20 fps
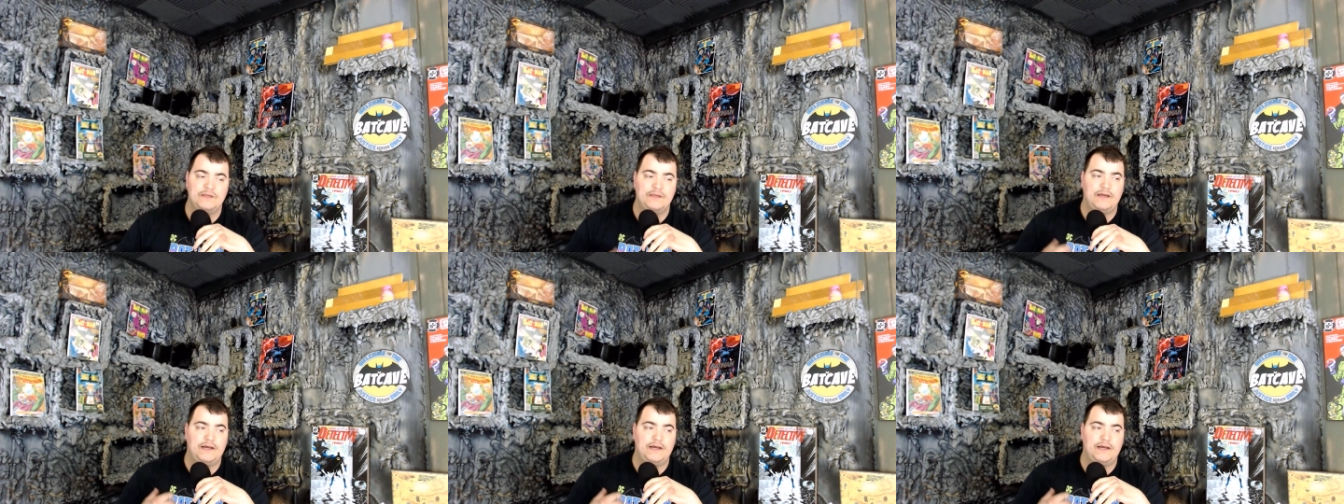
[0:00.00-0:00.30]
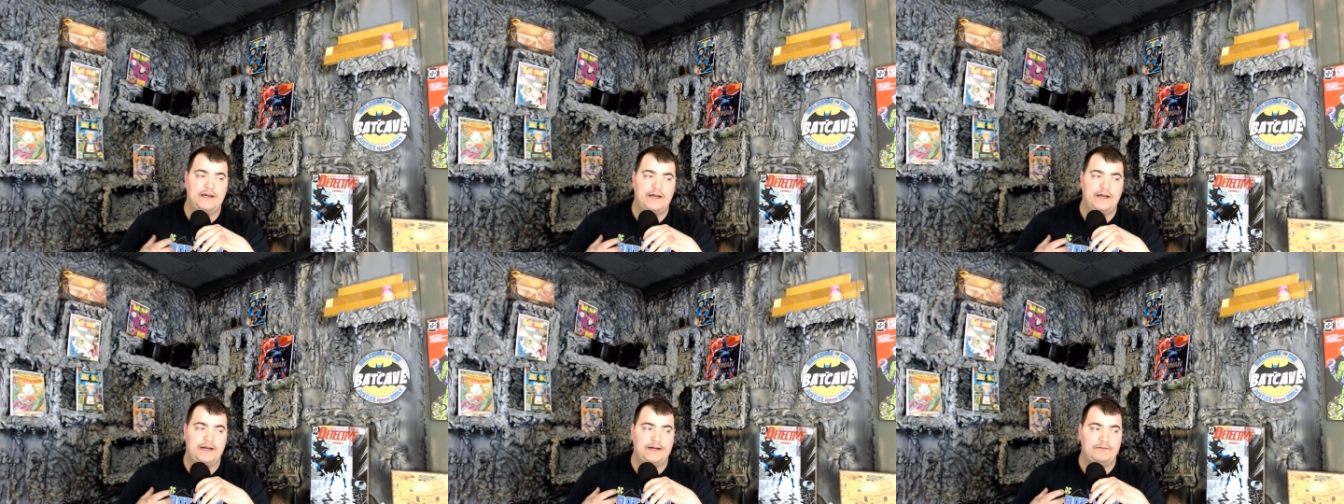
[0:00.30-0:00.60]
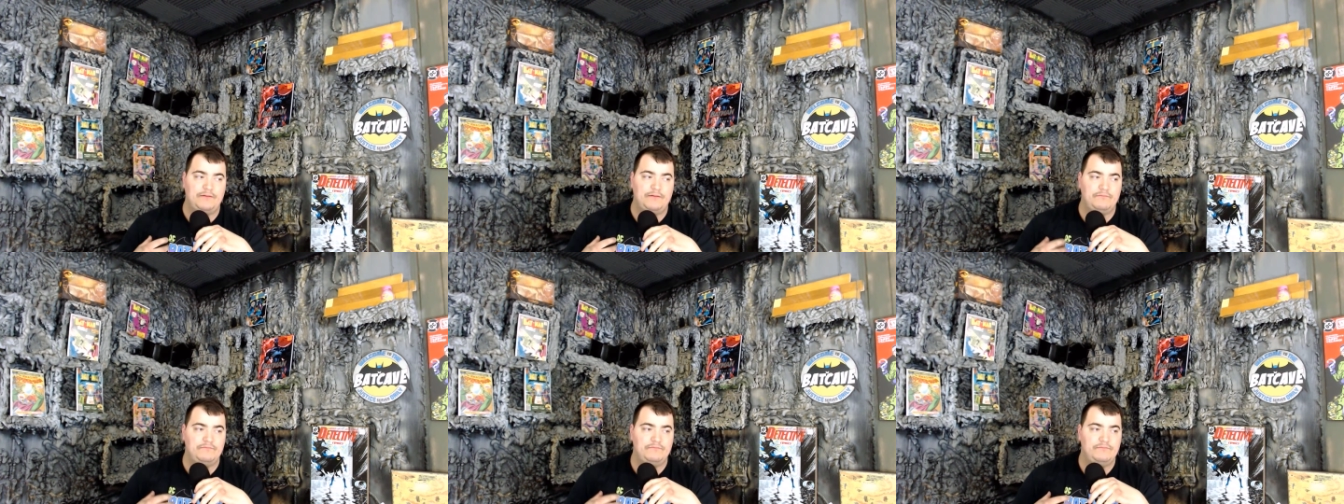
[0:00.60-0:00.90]

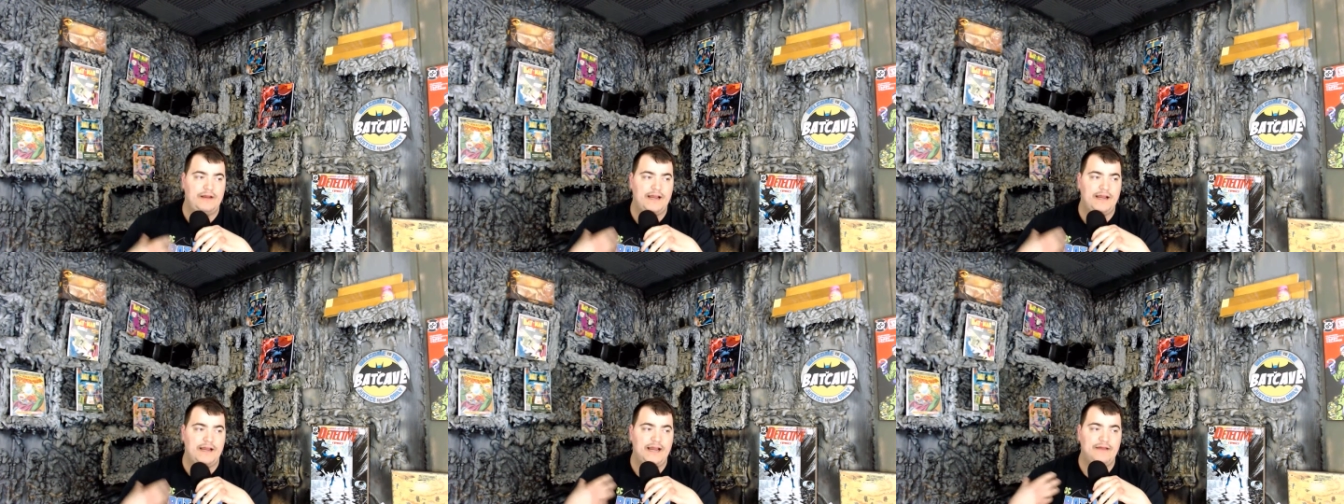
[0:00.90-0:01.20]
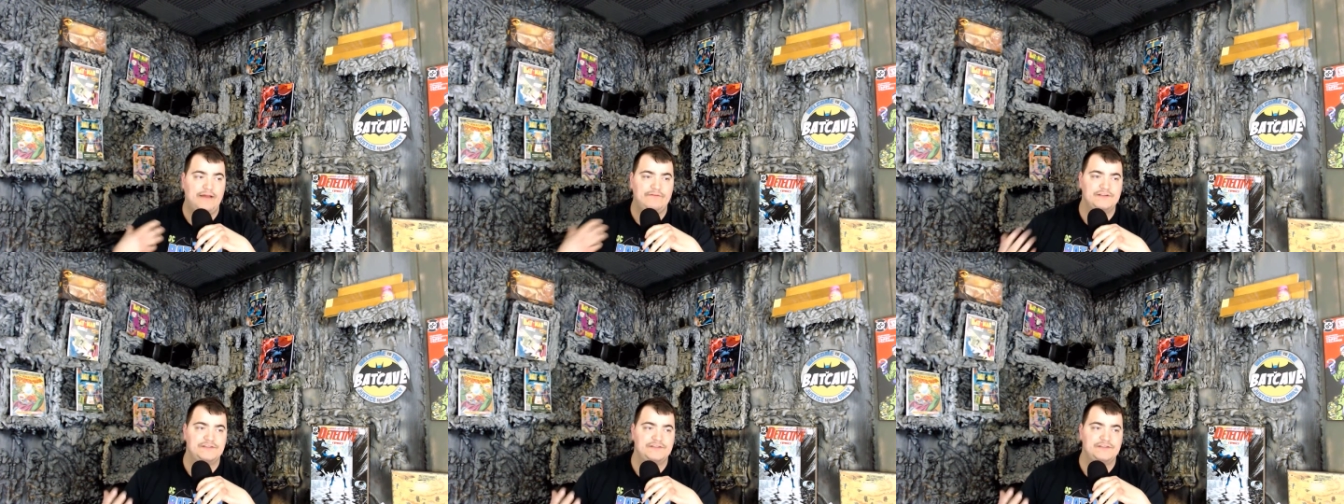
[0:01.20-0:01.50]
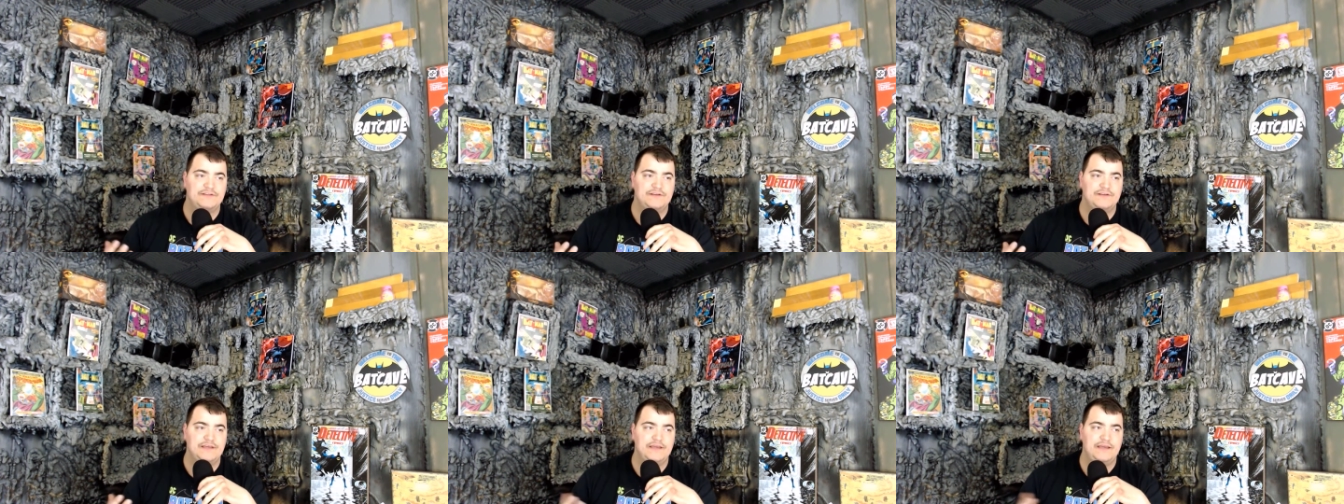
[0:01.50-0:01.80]

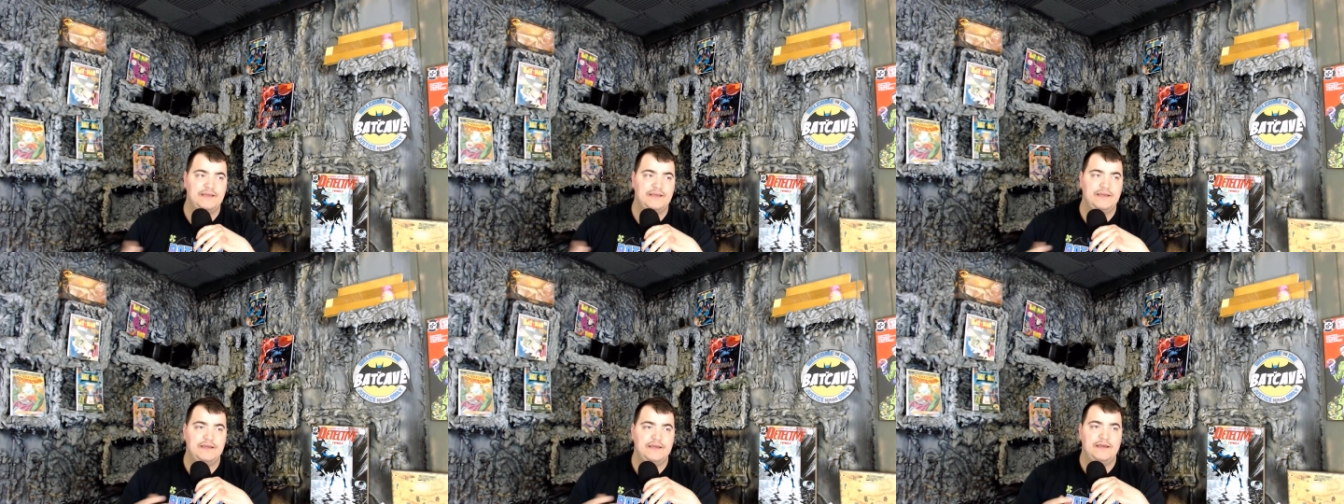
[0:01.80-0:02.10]
Obviously,